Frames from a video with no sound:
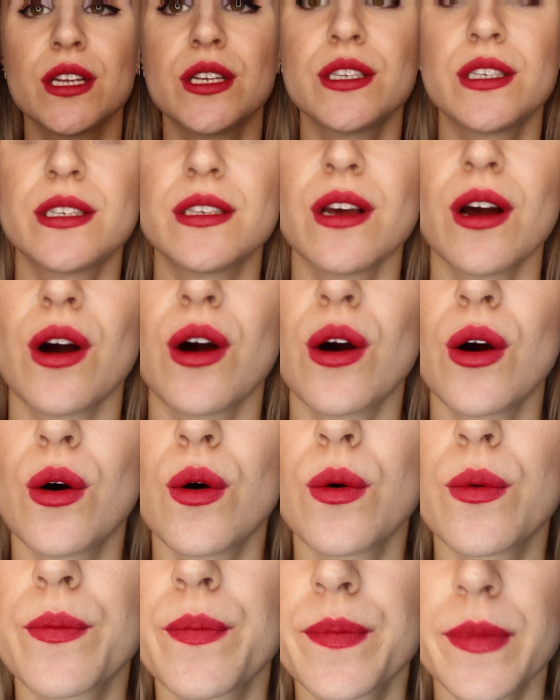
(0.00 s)

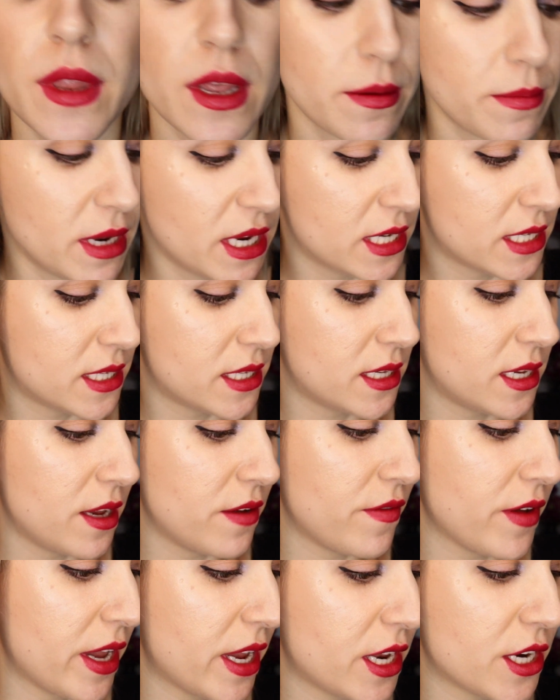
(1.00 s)
So let me see
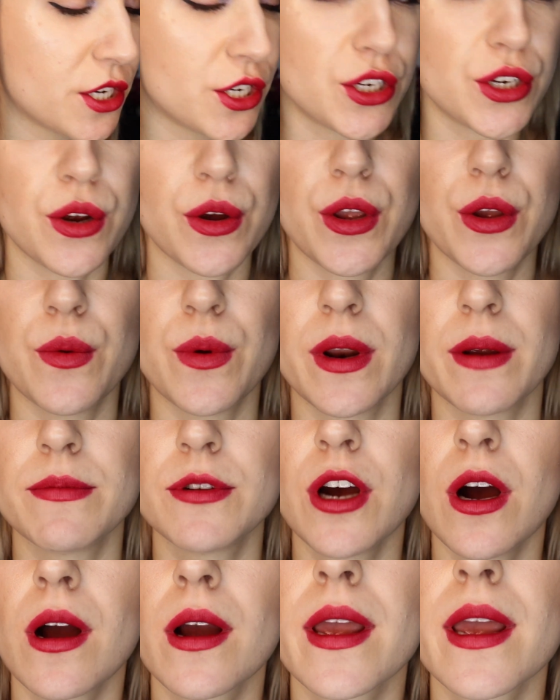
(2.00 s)
if I can show you what I'm
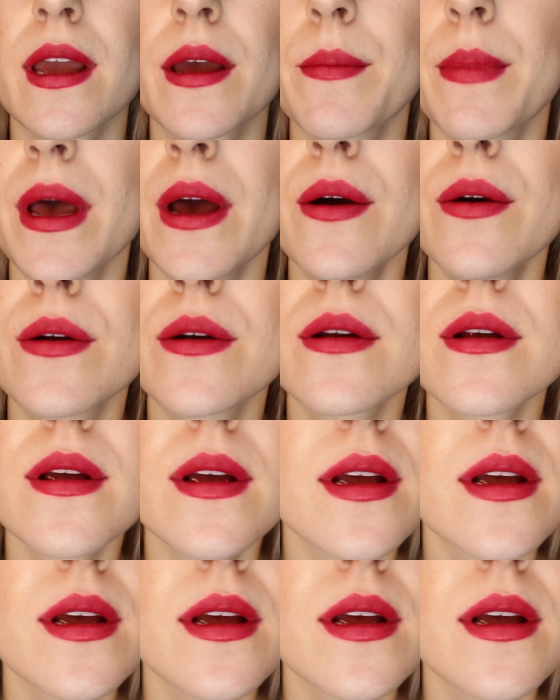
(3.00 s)
talking about.